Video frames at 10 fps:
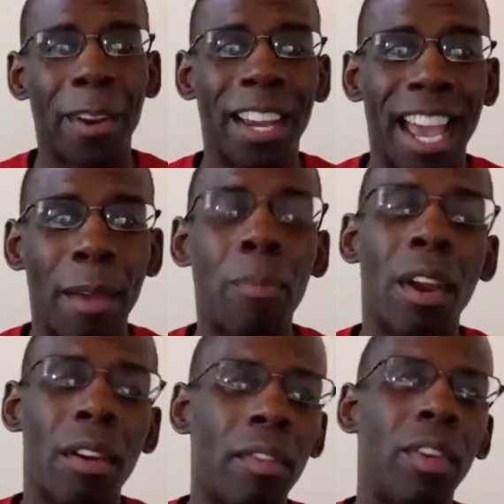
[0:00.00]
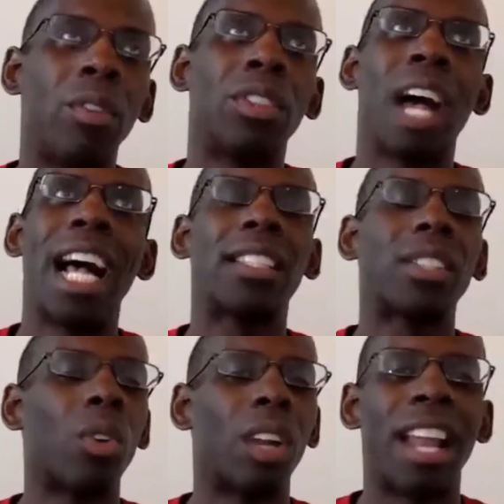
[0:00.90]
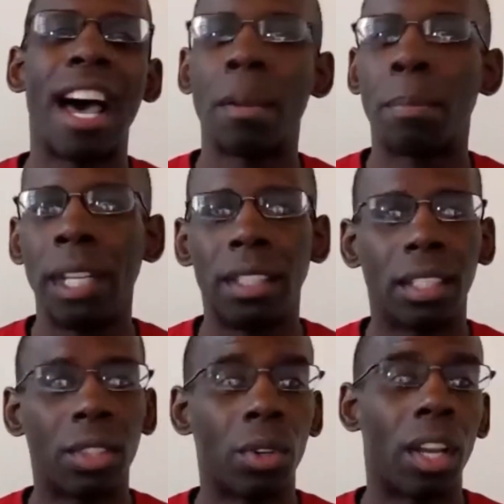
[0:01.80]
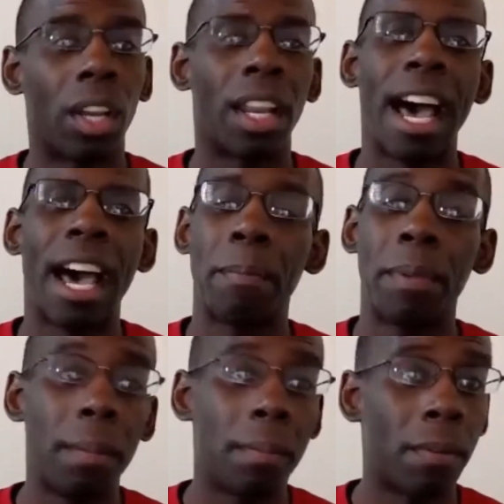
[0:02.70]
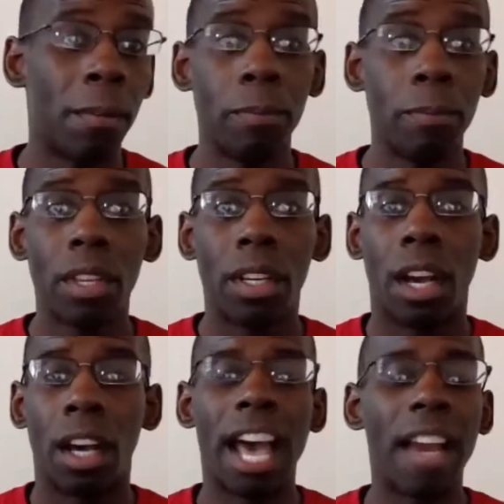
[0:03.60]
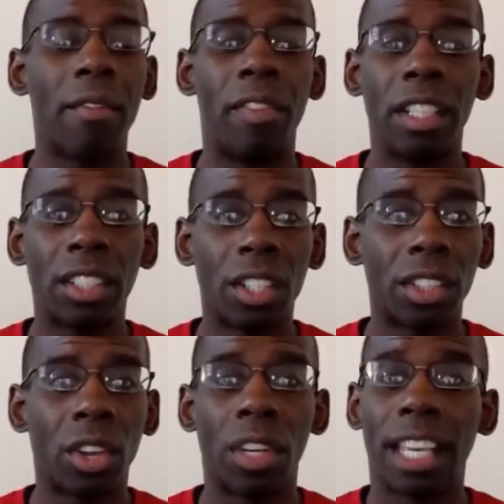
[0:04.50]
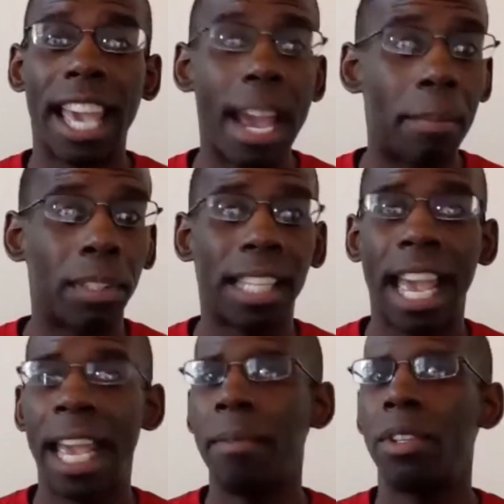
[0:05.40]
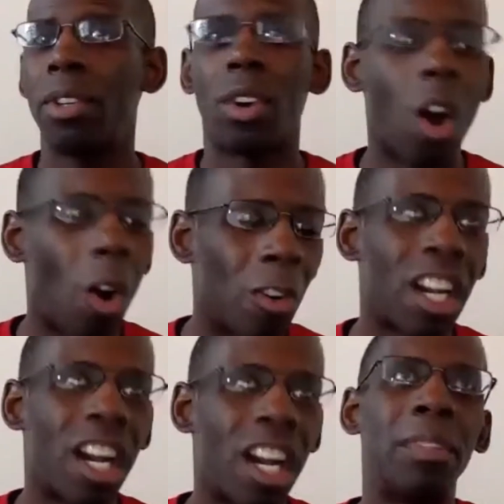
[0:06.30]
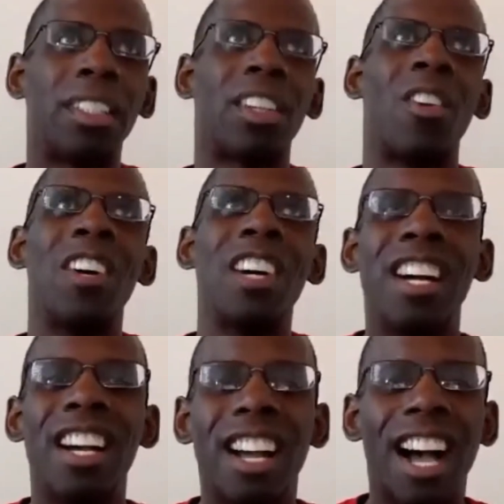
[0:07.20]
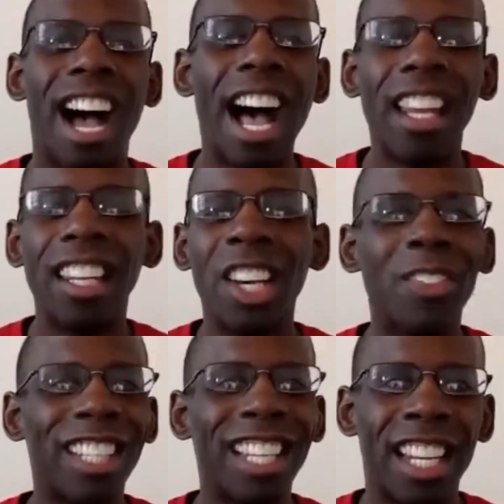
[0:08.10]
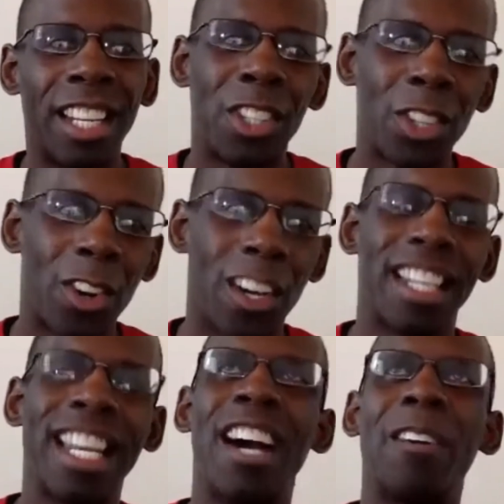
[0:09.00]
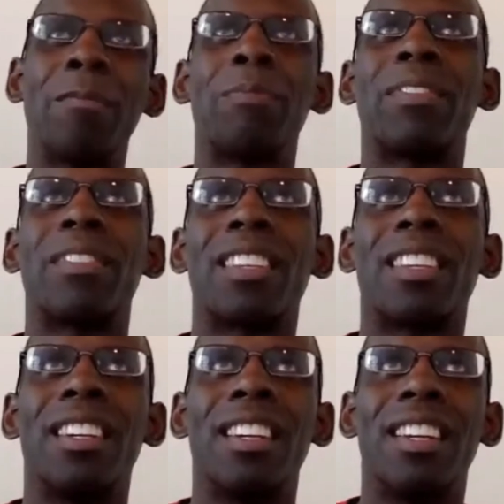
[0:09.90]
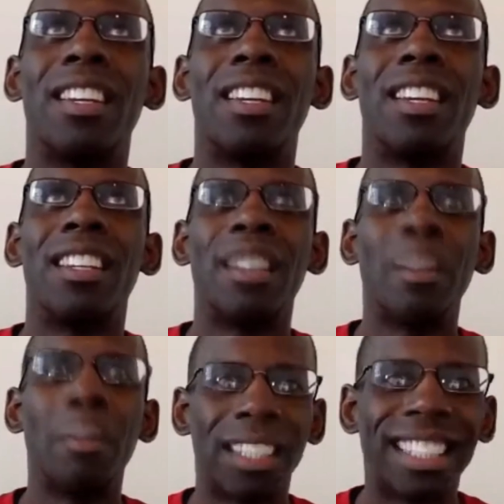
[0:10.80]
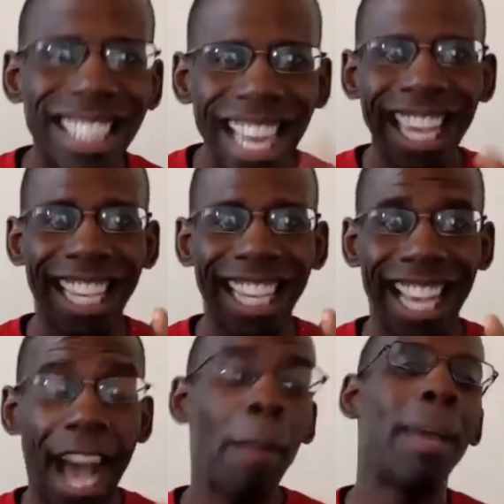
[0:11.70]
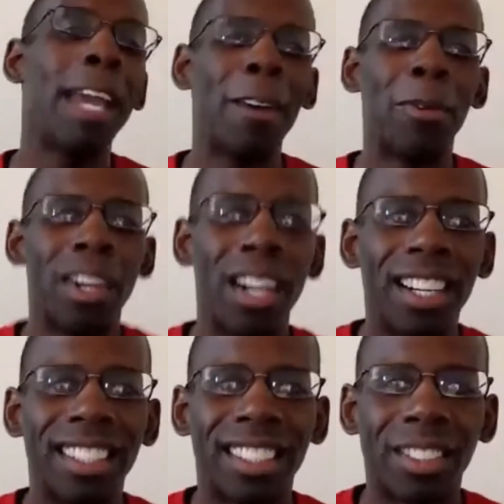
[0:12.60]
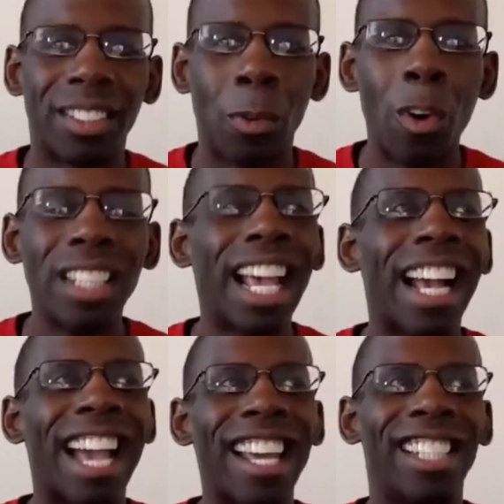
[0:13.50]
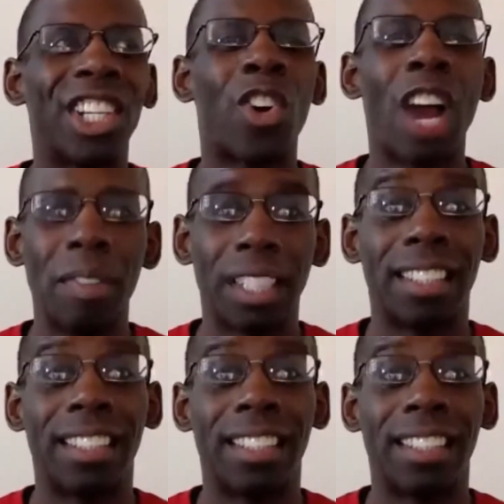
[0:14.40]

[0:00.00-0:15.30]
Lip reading: at Prairie View. So I sold a lot of pieces to a lot of people. A lot of visitors on the campus came during homecoming. So I loved it and enjoyed it. Now, the mistake I made was once I got into graphic design,